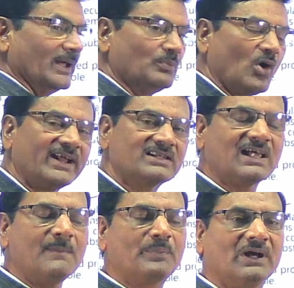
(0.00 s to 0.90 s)
For
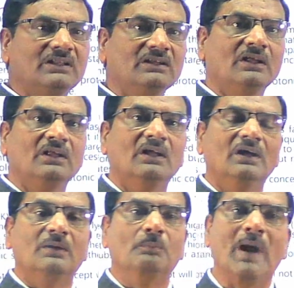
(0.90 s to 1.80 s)
example,
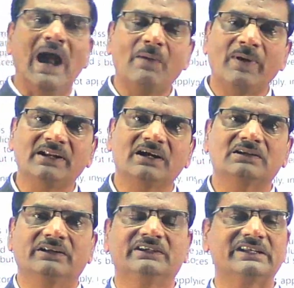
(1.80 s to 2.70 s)
bivalent,
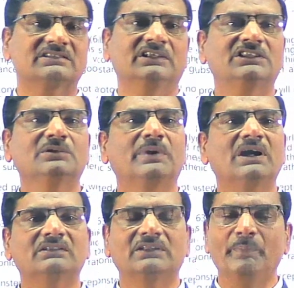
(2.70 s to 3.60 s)
it is nothing but
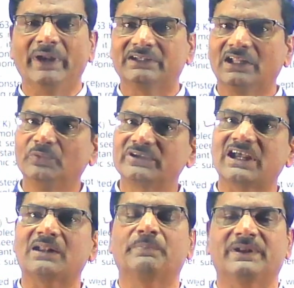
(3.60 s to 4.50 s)
the metal which
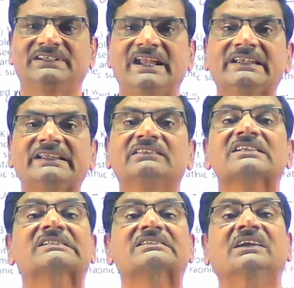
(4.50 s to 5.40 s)
are present in the
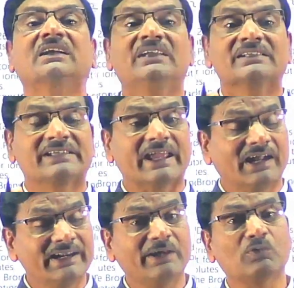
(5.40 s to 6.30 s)

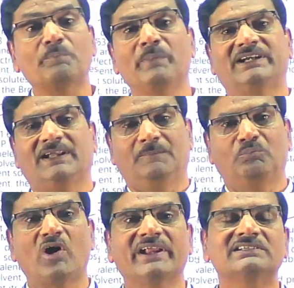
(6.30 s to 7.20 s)
second A group metal.
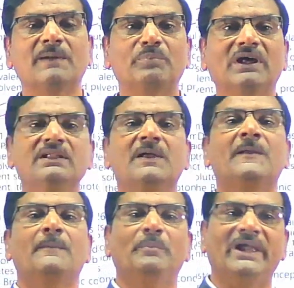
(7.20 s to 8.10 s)
For example,
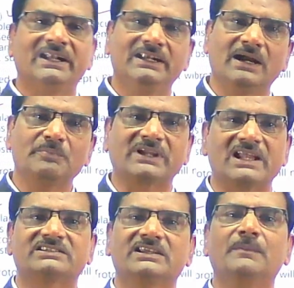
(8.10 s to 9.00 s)
beryllium,
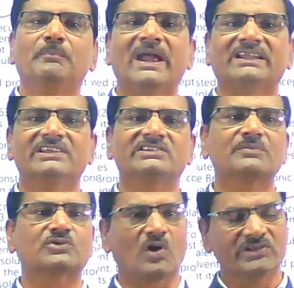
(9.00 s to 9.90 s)
calcium, magnesium,
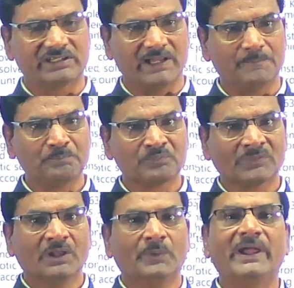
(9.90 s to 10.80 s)
strontium,
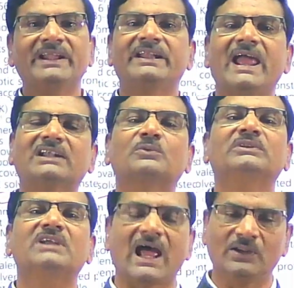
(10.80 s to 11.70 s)
when react with
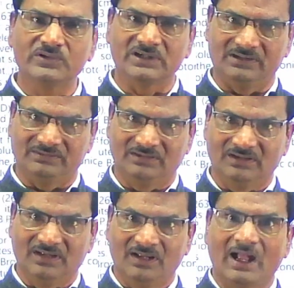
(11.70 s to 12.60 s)
the halogen
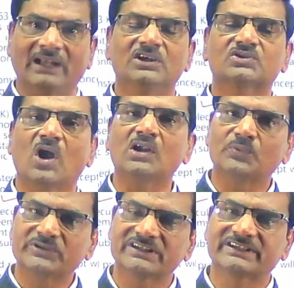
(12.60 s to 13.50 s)
and the salt
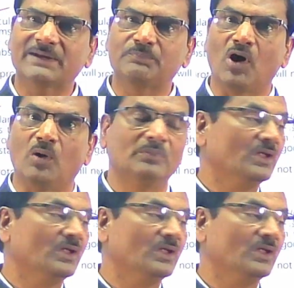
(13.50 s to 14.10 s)
which is get formed,